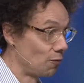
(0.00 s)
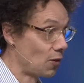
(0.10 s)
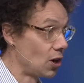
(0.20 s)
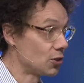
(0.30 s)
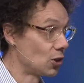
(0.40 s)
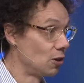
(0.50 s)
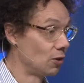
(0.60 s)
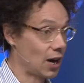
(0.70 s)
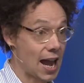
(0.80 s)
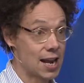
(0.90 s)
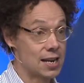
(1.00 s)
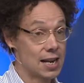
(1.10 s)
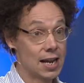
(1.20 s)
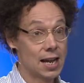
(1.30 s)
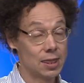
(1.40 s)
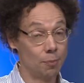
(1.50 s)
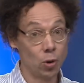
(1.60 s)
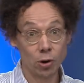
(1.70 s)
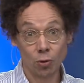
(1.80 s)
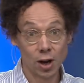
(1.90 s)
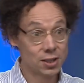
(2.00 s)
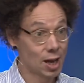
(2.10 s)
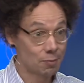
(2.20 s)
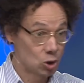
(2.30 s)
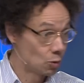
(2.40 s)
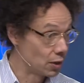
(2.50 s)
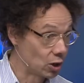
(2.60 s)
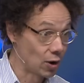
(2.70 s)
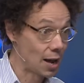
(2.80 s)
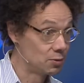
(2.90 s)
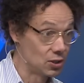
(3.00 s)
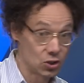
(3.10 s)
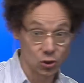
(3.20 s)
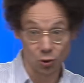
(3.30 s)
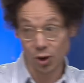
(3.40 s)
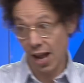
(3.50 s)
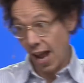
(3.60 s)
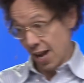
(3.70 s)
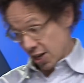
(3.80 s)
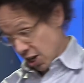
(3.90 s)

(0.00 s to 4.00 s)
falls over, and the boy runs up to him and grabs his sword and